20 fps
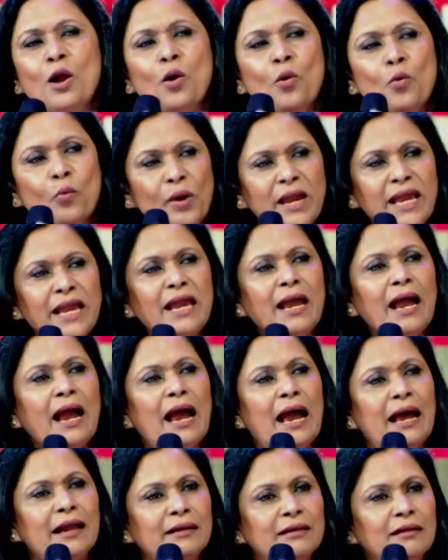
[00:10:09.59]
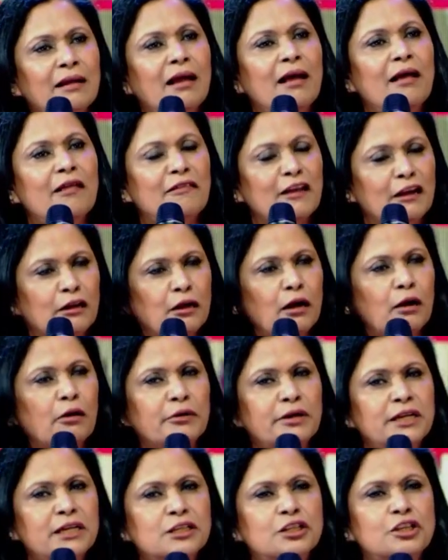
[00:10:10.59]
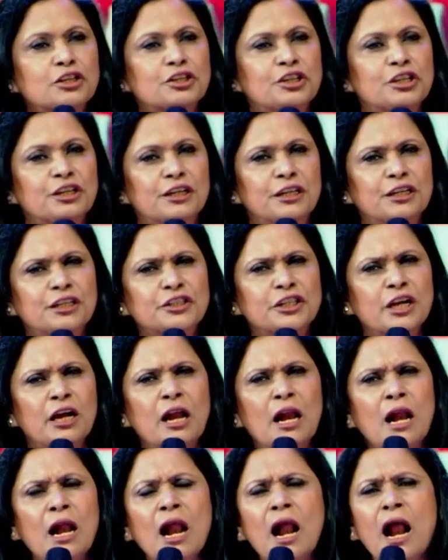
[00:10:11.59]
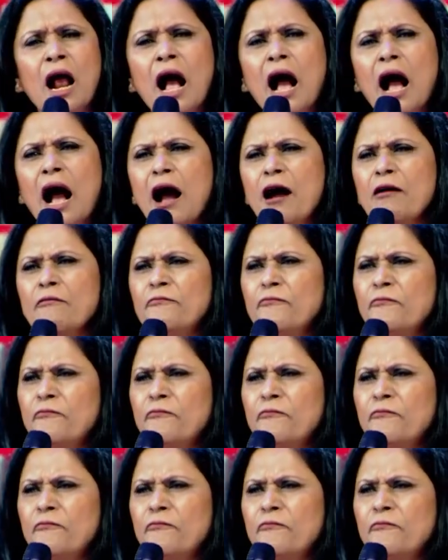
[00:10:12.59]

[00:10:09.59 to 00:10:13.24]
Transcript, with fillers: We at the Glorious Church are